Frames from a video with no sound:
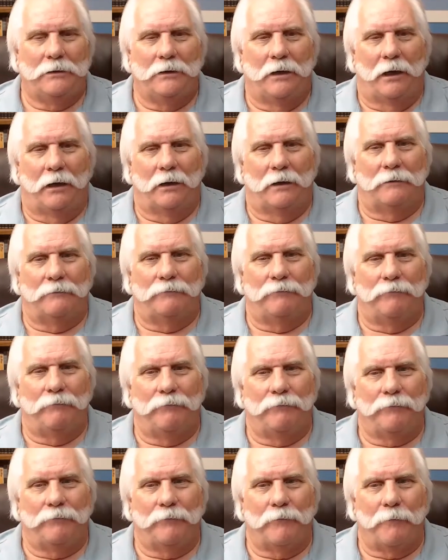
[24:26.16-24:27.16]
know.
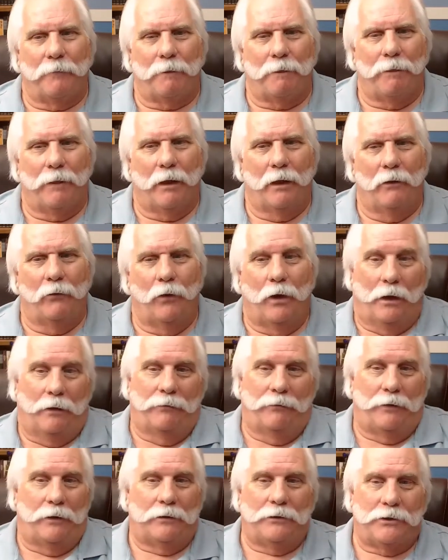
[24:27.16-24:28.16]
Well,
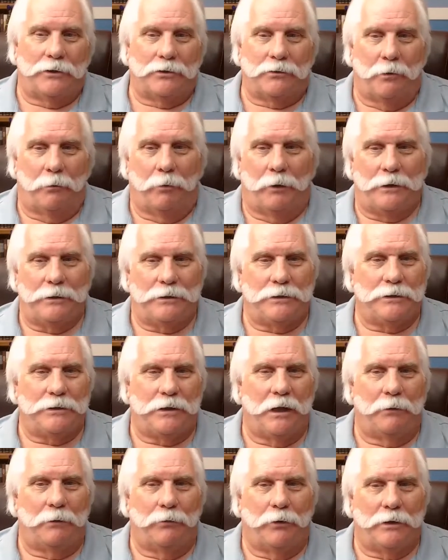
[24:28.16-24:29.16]
they'll just replace the
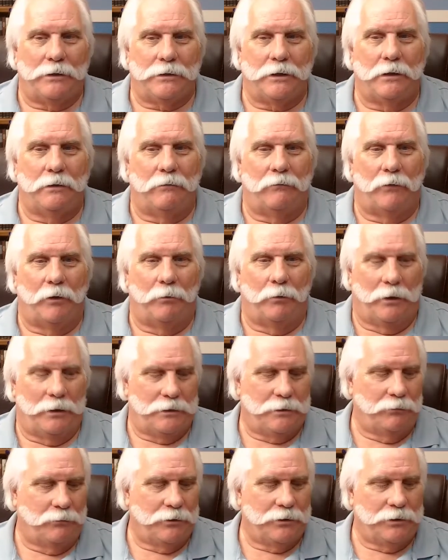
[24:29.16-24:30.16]
stake president and
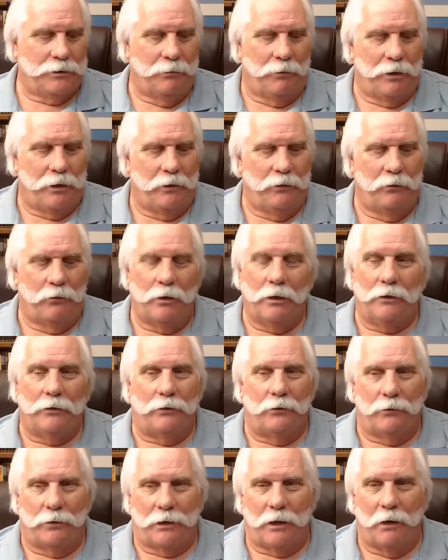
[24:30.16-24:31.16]
replace him with somebody who will
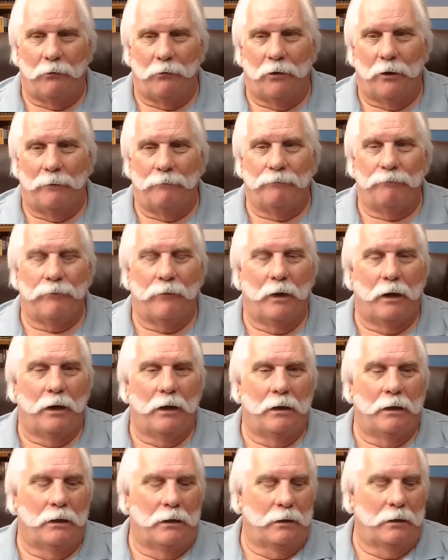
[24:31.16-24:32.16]
do what they want.
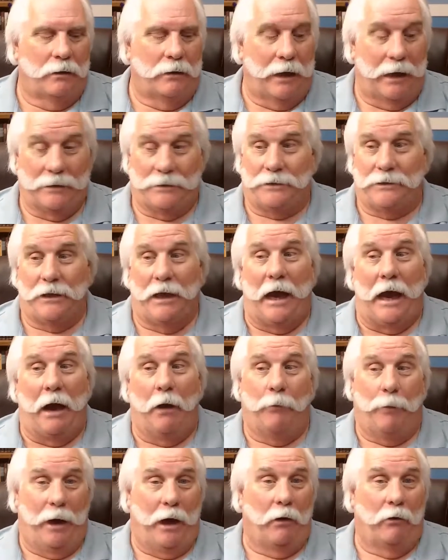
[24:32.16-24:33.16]
That's how
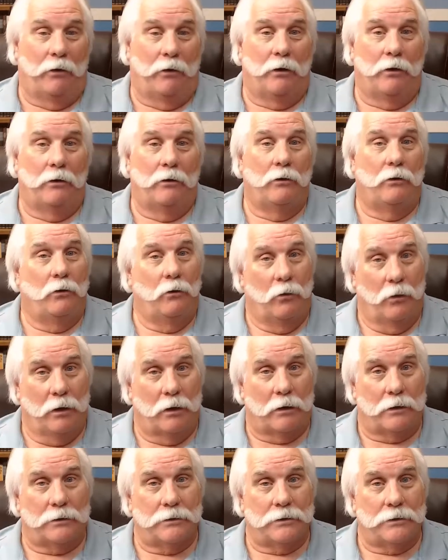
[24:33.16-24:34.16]
power
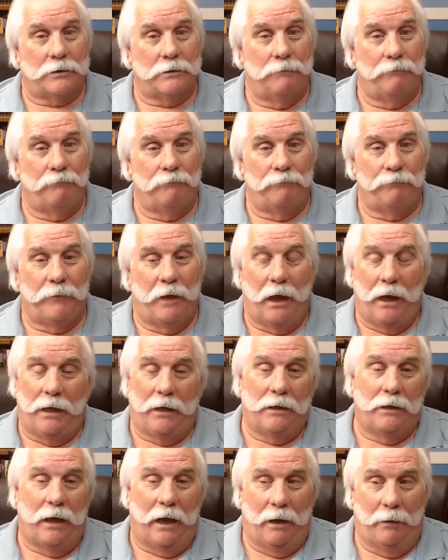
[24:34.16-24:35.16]
works. And
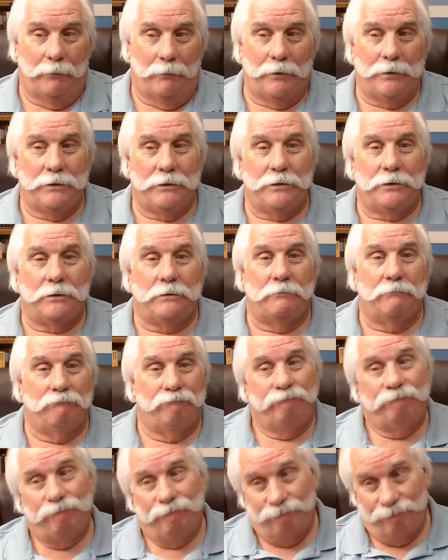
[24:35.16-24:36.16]
it happens
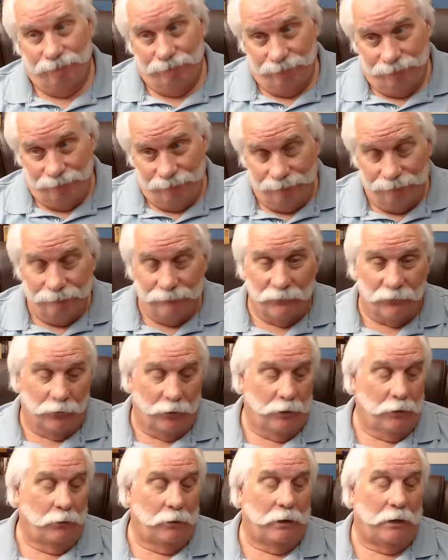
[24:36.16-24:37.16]

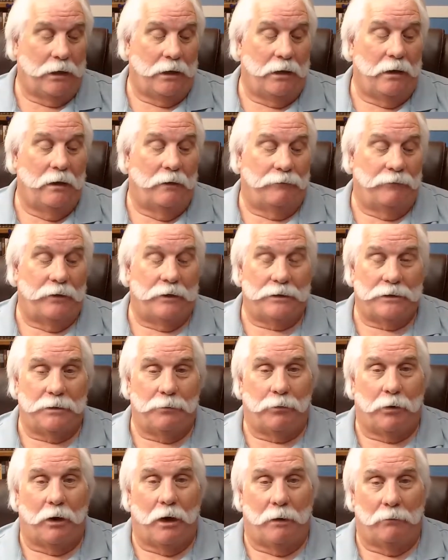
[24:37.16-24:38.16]
frequently enough that it's a
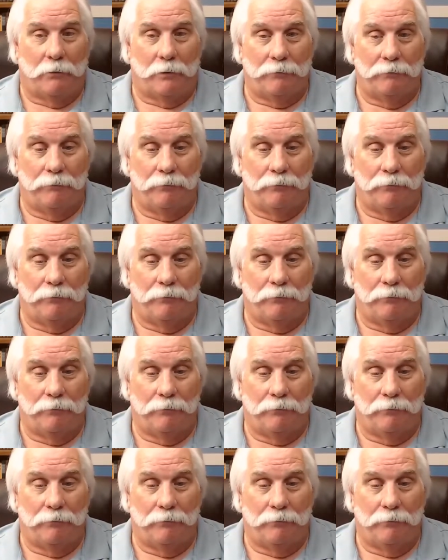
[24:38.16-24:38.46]
problem.